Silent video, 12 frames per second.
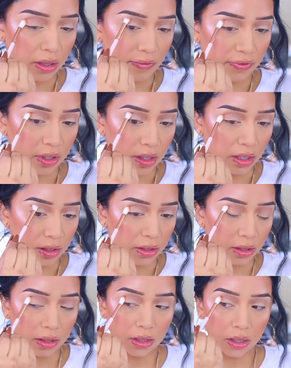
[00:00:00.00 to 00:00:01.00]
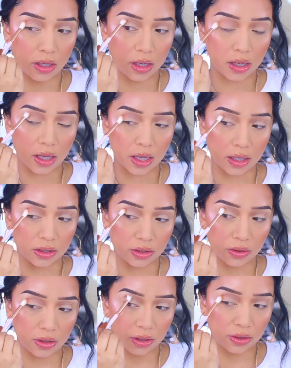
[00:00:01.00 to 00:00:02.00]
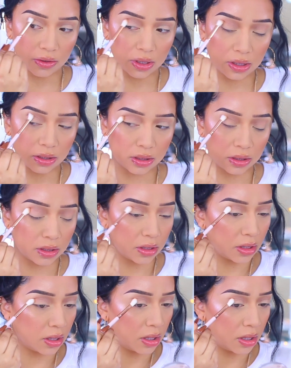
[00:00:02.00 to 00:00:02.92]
of the color into the crease.